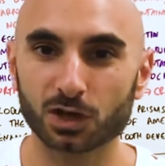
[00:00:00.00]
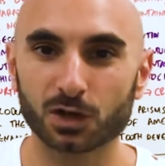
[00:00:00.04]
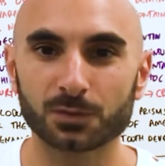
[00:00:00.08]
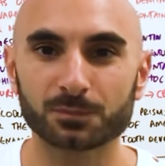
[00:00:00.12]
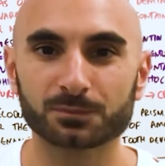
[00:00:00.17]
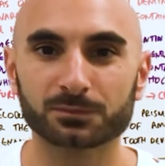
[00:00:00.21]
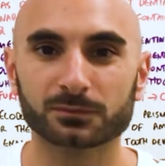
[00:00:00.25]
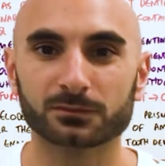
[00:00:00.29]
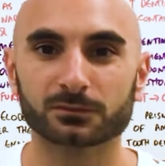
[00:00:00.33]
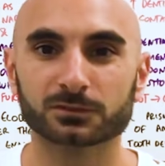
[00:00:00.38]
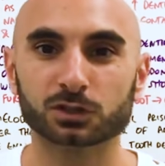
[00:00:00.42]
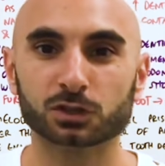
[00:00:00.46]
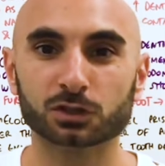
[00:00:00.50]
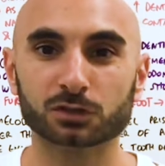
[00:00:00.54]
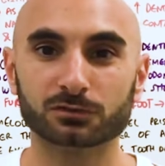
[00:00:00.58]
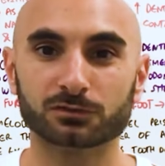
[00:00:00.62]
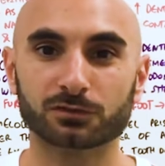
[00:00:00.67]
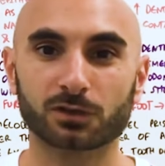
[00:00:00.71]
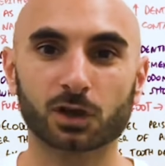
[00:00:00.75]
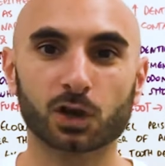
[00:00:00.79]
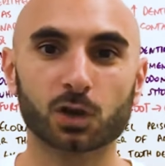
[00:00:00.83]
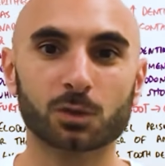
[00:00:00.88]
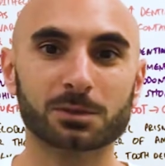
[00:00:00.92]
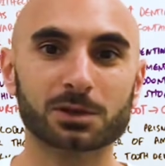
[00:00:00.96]
You can follow
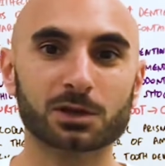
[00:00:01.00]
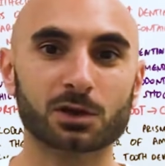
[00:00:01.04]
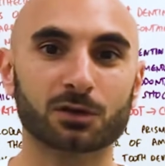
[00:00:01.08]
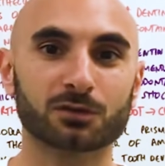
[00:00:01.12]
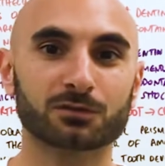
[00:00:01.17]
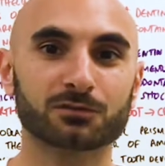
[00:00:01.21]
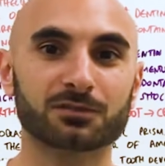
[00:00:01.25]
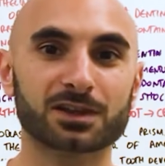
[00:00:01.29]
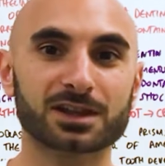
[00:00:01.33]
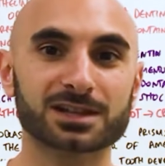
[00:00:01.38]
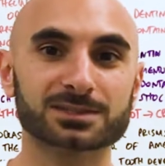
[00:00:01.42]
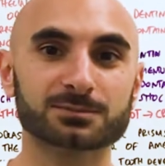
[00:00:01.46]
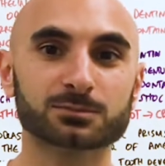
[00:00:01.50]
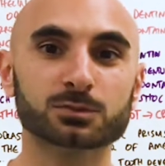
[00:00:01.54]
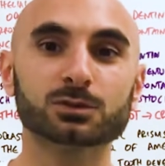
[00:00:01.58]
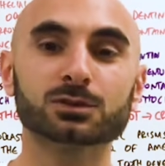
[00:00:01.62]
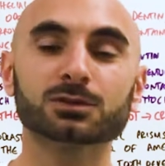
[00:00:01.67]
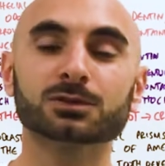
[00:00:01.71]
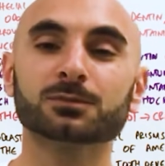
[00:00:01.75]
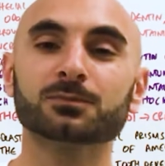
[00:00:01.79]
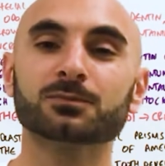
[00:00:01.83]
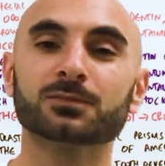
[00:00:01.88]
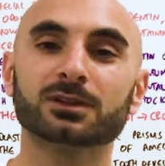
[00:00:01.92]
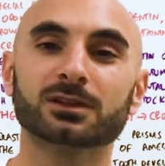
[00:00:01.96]
me on Facebook,
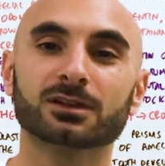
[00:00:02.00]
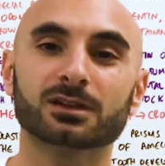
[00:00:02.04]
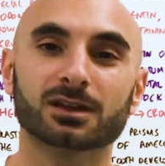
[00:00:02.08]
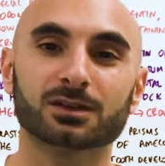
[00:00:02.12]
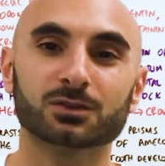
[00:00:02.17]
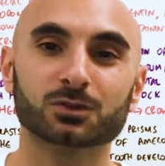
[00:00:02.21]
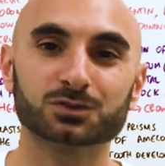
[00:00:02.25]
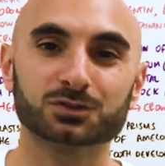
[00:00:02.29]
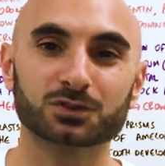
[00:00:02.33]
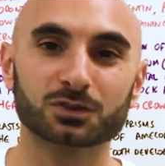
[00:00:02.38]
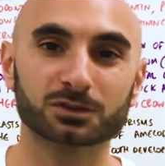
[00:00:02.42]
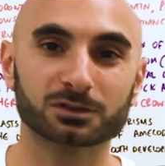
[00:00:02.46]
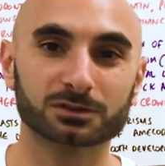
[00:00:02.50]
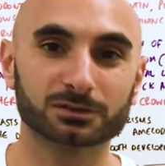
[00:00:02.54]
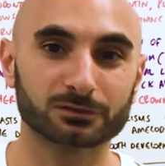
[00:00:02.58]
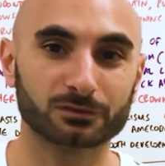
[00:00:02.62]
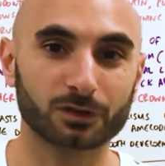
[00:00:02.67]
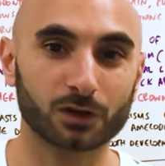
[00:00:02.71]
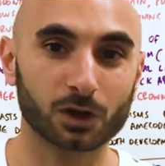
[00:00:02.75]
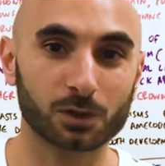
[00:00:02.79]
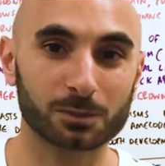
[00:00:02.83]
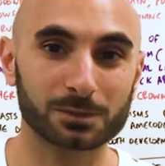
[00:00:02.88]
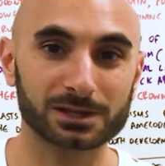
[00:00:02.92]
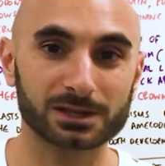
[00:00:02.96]
and also you can follow
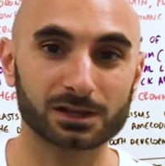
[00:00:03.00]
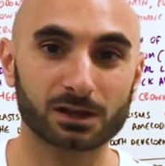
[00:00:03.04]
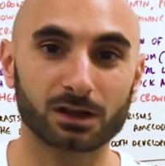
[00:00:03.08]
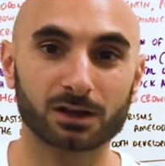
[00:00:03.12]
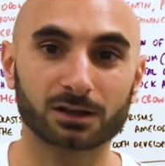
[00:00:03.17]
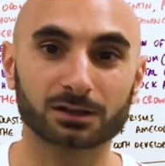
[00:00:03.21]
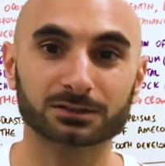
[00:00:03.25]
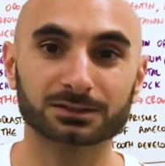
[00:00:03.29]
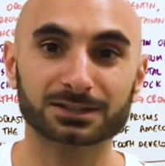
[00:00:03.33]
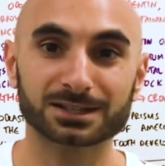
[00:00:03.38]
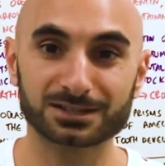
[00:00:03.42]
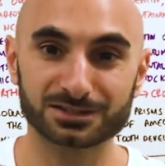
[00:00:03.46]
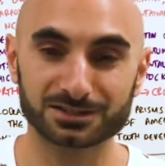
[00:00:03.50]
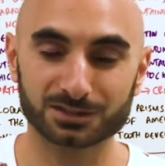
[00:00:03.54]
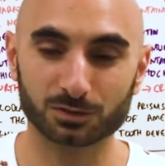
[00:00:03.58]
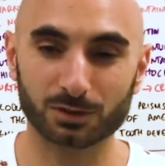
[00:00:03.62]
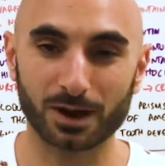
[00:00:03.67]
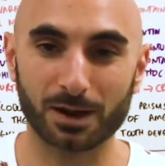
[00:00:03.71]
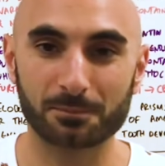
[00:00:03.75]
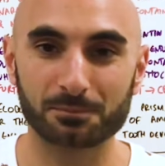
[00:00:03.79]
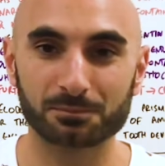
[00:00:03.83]
me on Instagram.